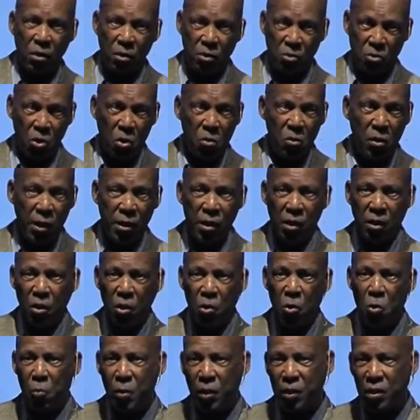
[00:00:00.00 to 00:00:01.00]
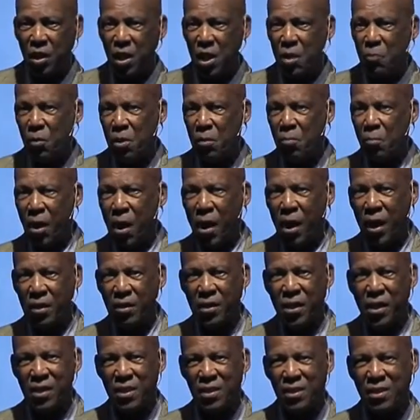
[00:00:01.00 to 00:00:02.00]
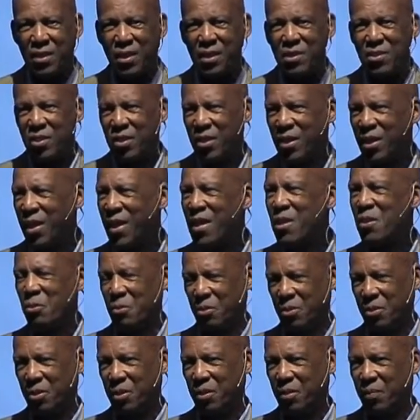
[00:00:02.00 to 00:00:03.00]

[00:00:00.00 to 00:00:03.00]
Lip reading: Don't let it go, but keep in mind that it doesn't count.